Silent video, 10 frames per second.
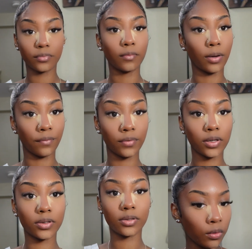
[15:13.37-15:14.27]

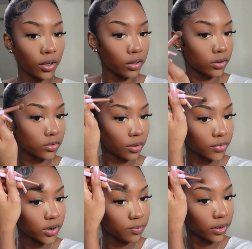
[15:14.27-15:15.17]
Perfect. Okay, y'all, so I'm
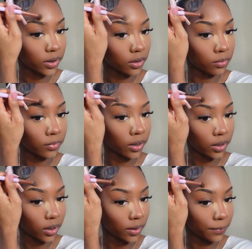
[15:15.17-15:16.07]
just blending out
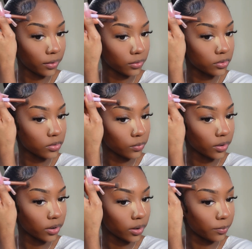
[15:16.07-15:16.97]
my eyebrows
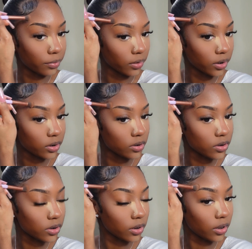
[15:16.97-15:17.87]
with a
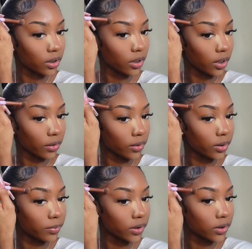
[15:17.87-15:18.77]
brush. I already
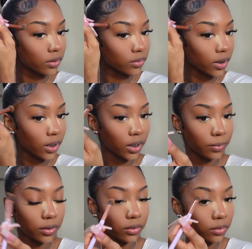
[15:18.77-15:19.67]
blended out that
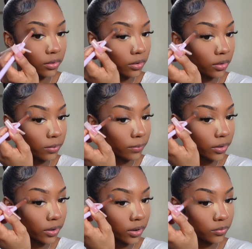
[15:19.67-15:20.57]
eyebrow,
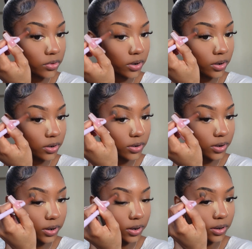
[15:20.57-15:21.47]
but now I'm just gonna
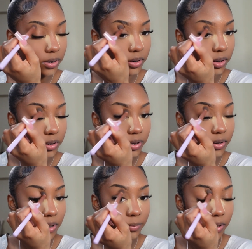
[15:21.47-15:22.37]
take it and lightly
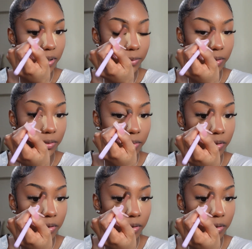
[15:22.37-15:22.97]
dab my eyebrow